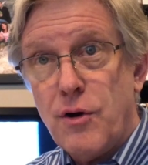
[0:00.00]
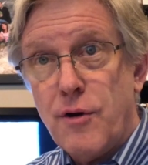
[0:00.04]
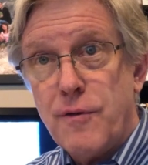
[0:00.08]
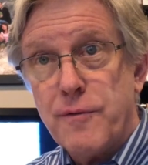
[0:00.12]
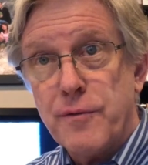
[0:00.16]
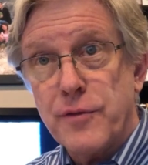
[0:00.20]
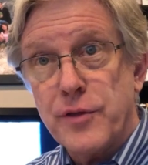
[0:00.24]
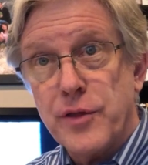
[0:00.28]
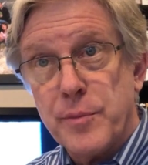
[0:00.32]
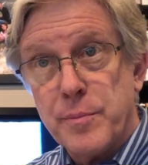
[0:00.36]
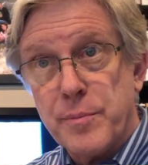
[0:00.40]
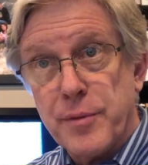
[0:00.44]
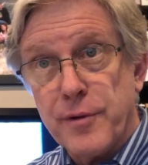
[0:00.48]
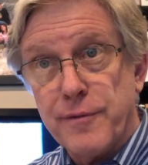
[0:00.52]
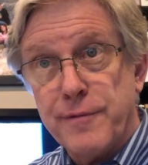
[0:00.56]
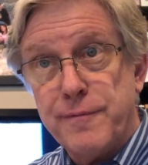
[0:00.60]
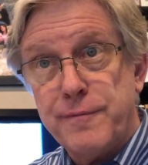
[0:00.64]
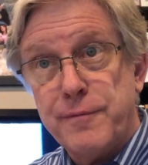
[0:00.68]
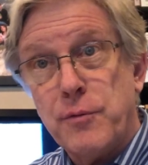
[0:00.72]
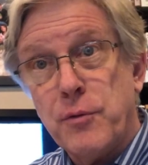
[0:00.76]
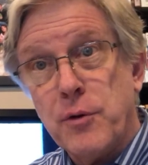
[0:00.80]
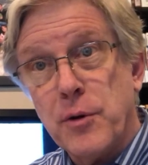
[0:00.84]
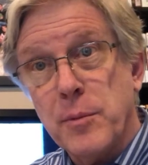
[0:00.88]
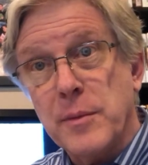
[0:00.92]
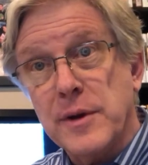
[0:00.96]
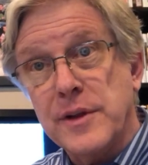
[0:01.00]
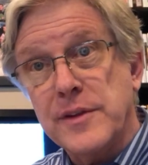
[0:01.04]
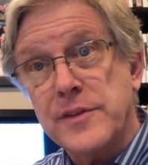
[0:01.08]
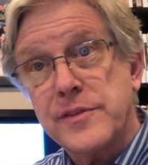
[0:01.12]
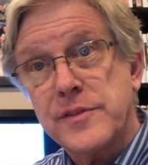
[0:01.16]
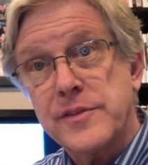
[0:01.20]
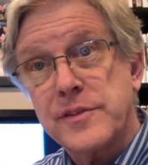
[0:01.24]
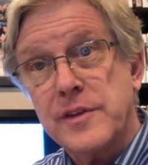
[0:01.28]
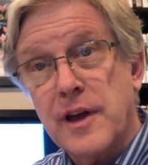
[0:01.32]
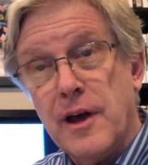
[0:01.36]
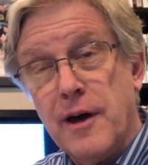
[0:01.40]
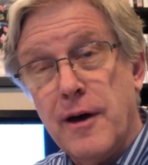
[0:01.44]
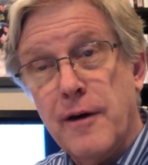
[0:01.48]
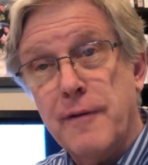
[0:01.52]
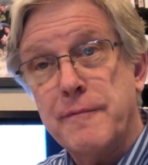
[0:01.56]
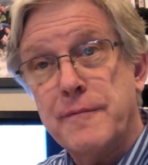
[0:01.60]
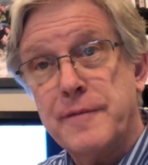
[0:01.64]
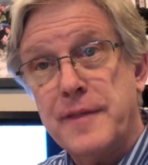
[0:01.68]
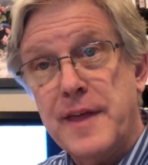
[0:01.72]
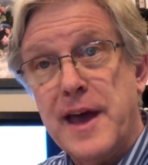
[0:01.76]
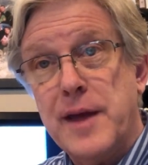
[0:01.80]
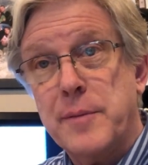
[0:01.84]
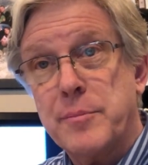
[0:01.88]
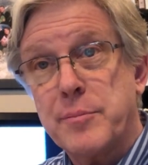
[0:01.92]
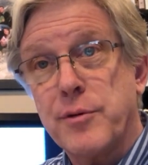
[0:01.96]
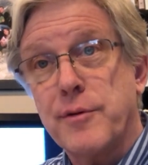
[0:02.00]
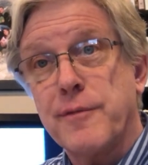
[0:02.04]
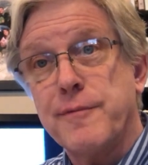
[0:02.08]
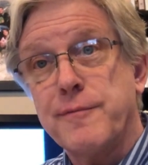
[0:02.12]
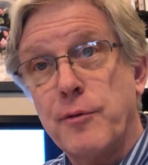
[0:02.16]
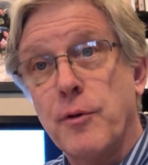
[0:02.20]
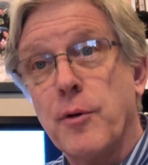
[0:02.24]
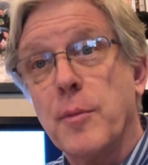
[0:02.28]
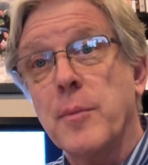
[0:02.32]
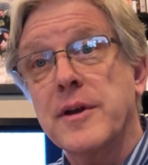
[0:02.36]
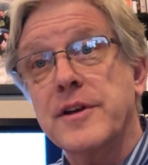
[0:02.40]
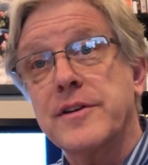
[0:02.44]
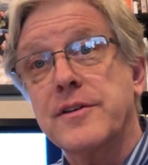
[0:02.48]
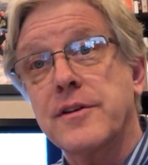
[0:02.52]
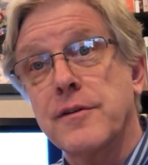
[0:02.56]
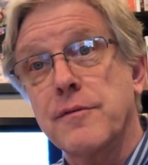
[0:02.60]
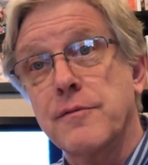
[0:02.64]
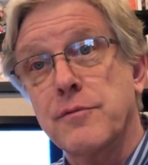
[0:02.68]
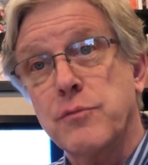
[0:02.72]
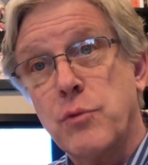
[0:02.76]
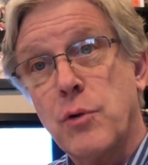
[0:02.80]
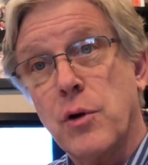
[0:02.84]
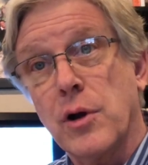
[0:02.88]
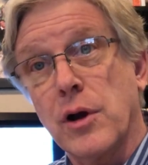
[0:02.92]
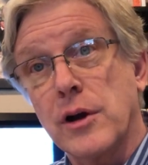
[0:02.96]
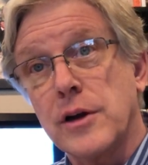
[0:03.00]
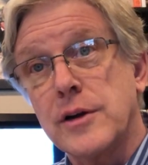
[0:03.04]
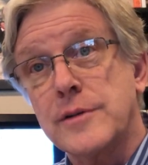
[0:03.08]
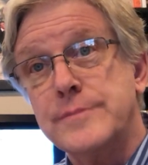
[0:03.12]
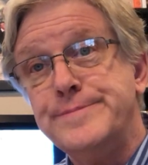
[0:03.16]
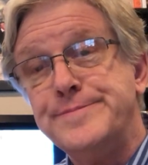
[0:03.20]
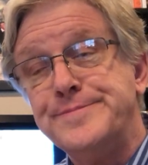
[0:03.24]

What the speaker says: over the performance of that performative work.